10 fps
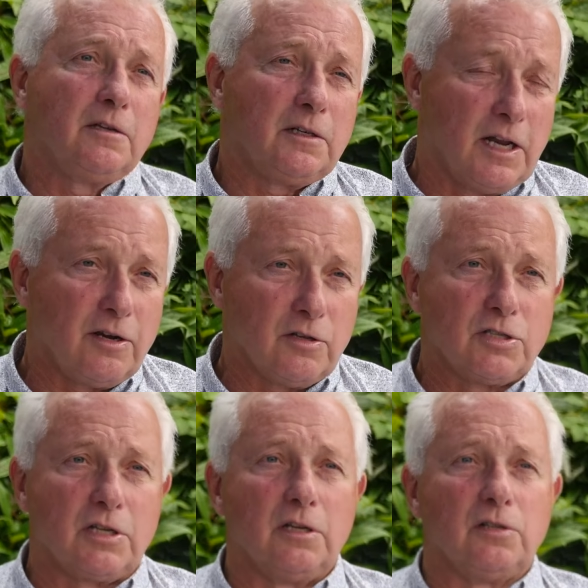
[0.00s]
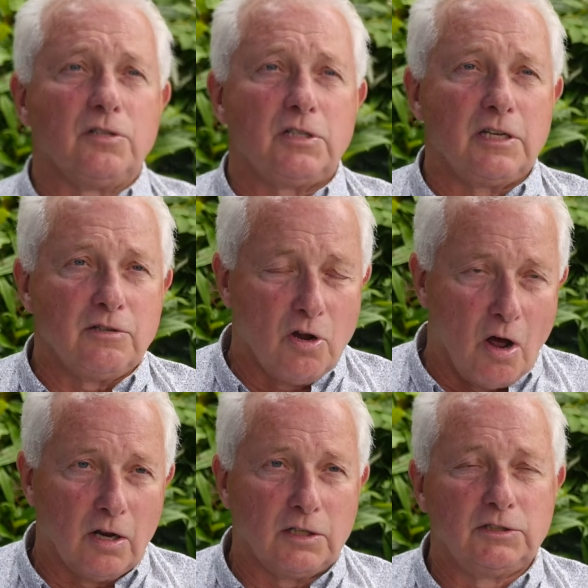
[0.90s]
clinical skills,
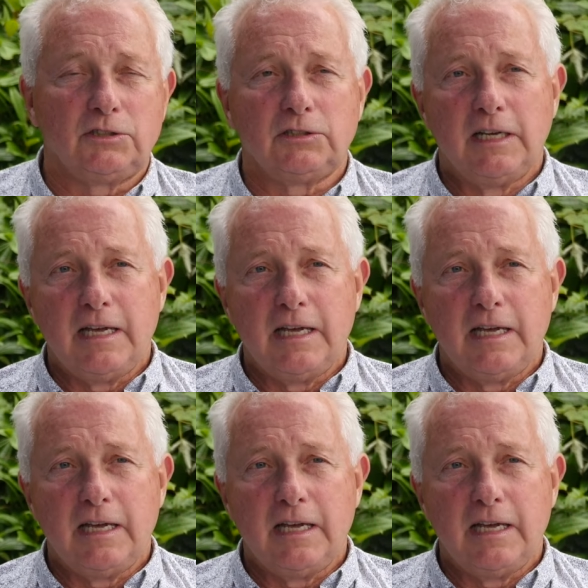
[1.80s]
knowledge,